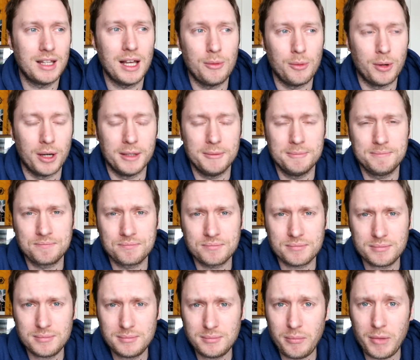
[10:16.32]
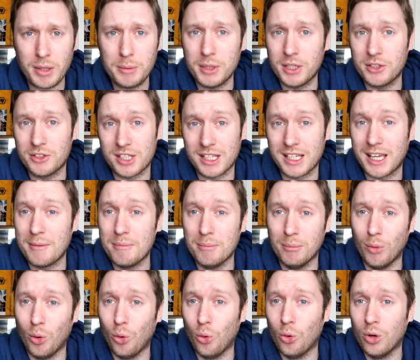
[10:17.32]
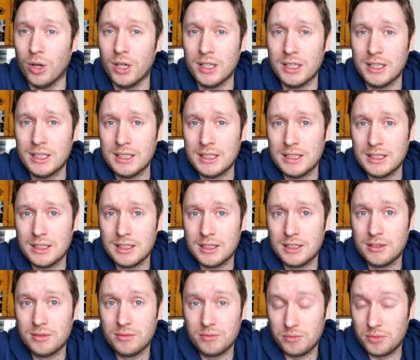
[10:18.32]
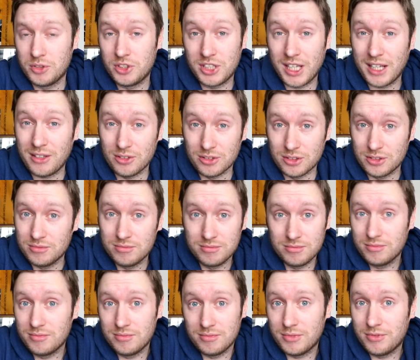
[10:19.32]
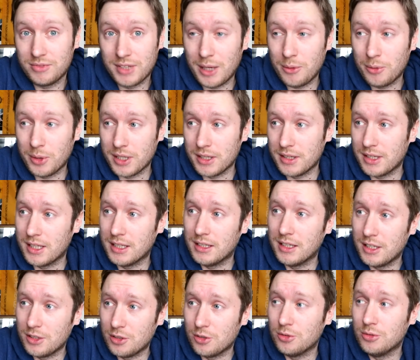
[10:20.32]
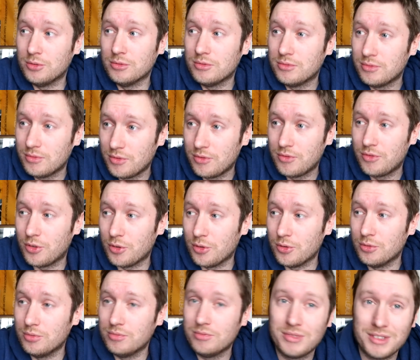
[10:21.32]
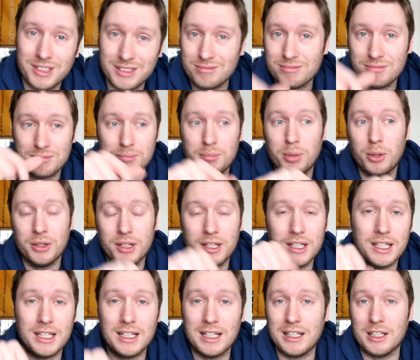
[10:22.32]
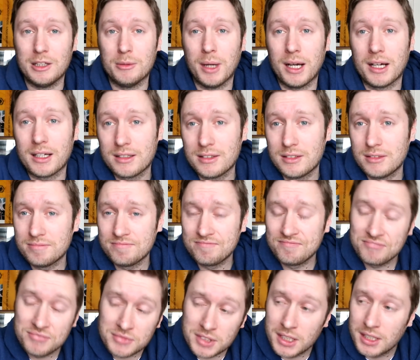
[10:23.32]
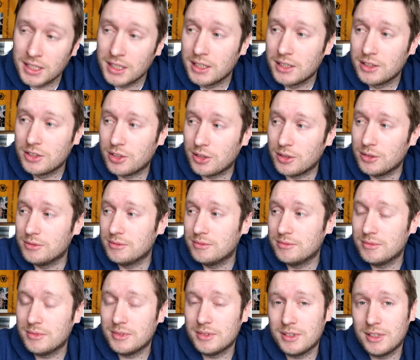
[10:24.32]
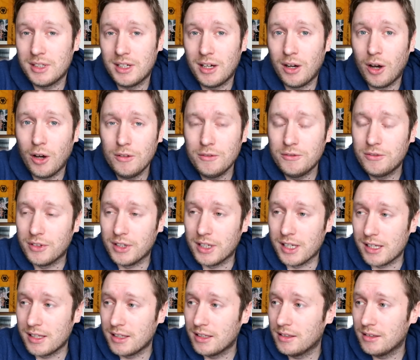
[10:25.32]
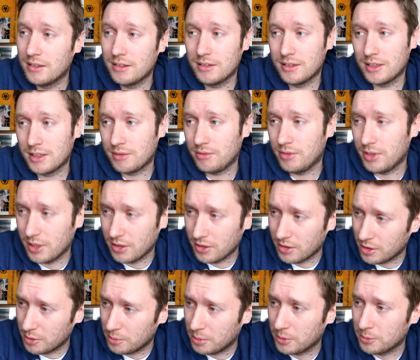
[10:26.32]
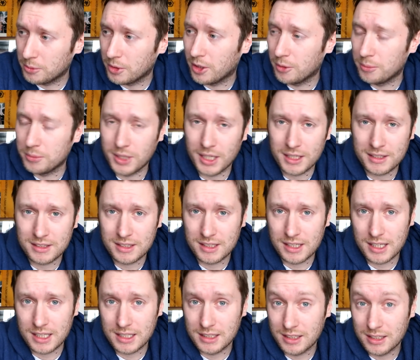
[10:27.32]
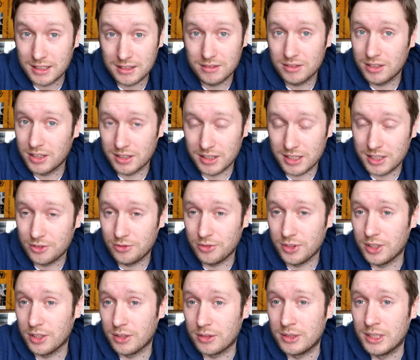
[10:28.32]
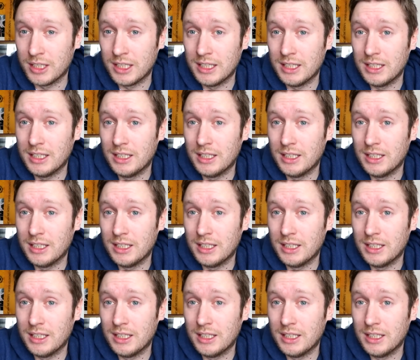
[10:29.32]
that way, because they get more cells that way than they do through putting the needle in your back. So hopefully the video that I put up yesterday and this video